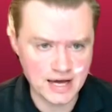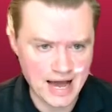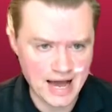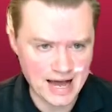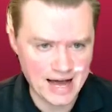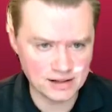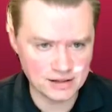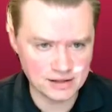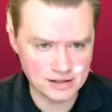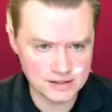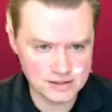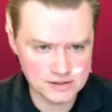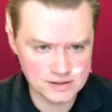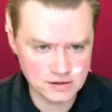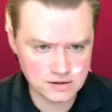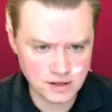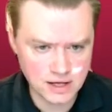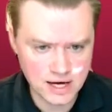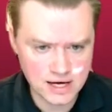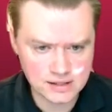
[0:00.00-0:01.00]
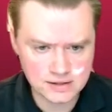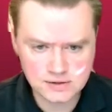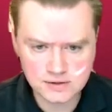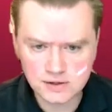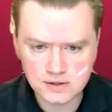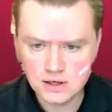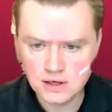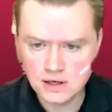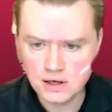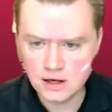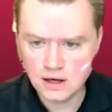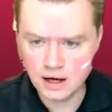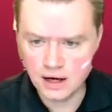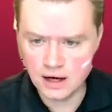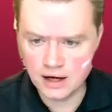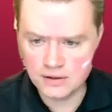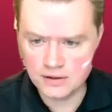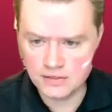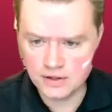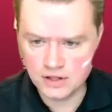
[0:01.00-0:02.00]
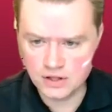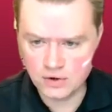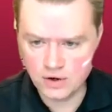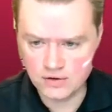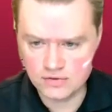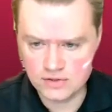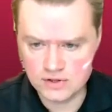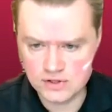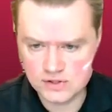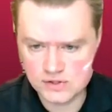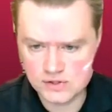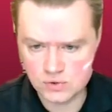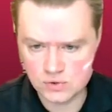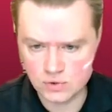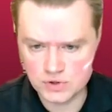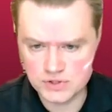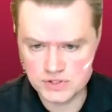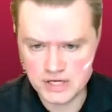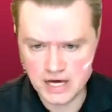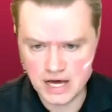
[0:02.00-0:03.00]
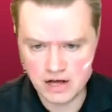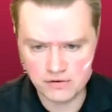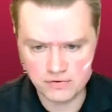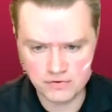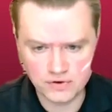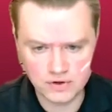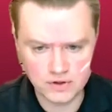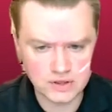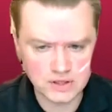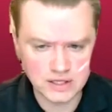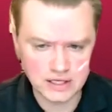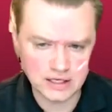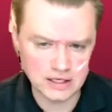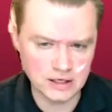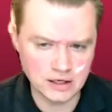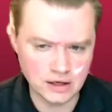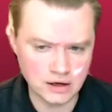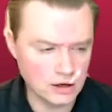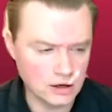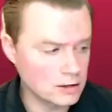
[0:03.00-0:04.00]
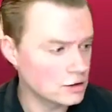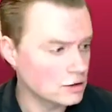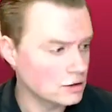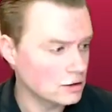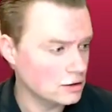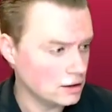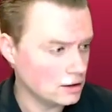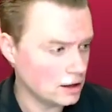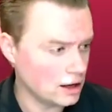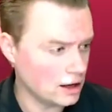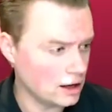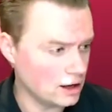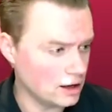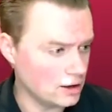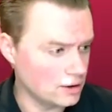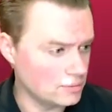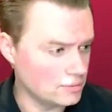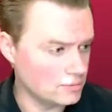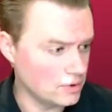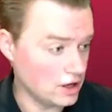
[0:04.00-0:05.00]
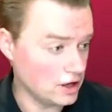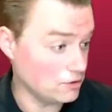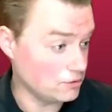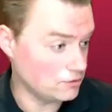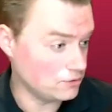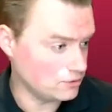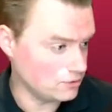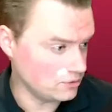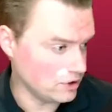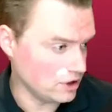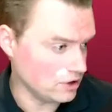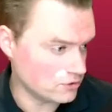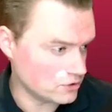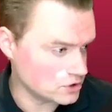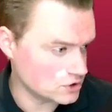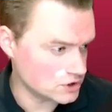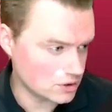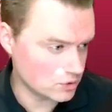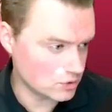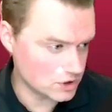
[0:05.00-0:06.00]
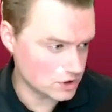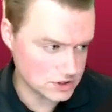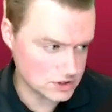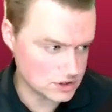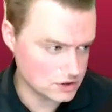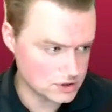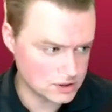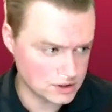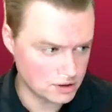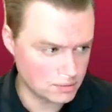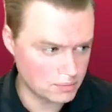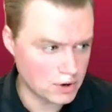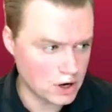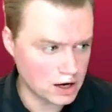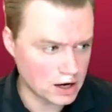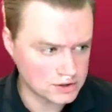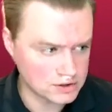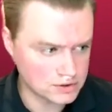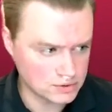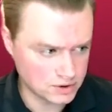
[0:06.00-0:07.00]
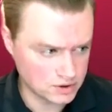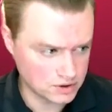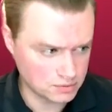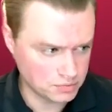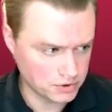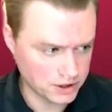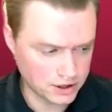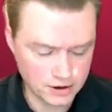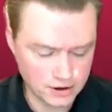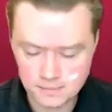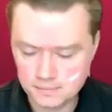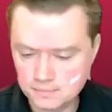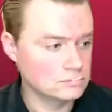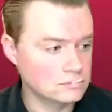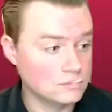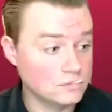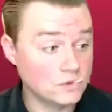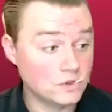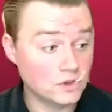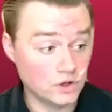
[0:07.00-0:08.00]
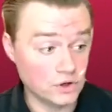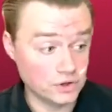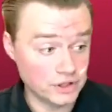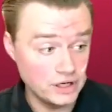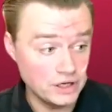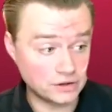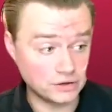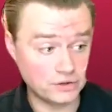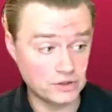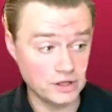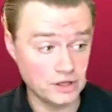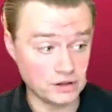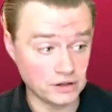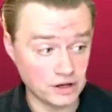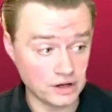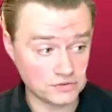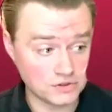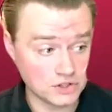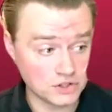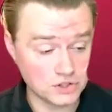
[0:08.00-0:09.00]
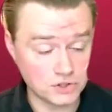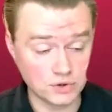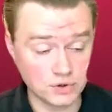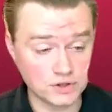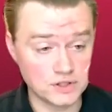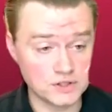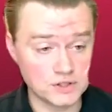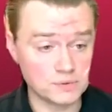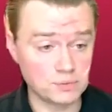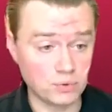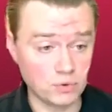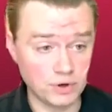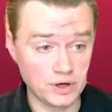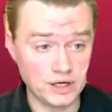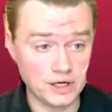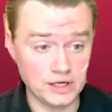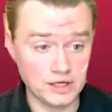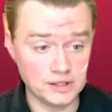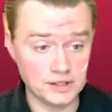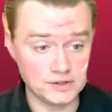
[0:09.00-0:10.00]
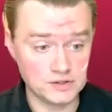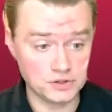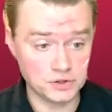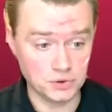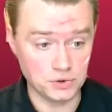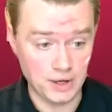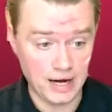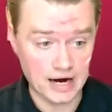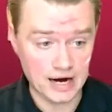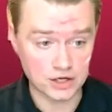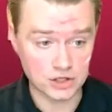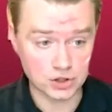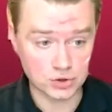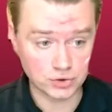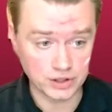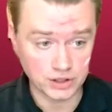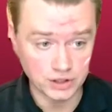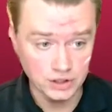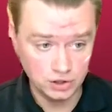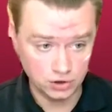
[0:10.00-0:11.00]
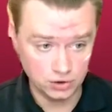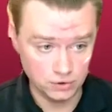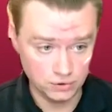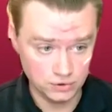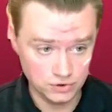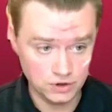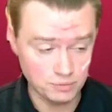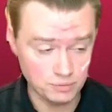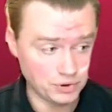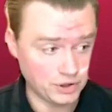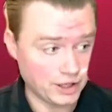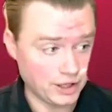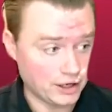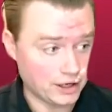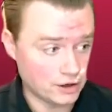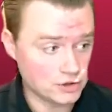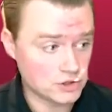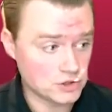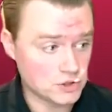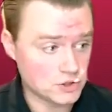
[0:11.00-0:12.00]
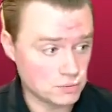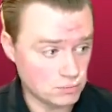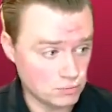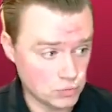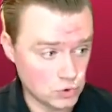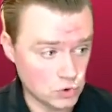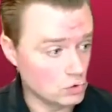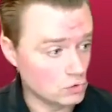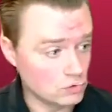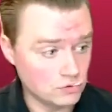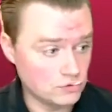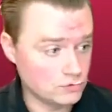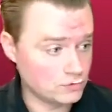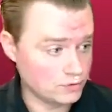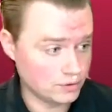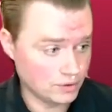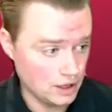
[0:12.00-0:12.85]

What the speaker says: Atlas class, that you have this source alpha thing here. If for some reason you see a box around the player. The only other thing left to do at this point is to actually code the player to move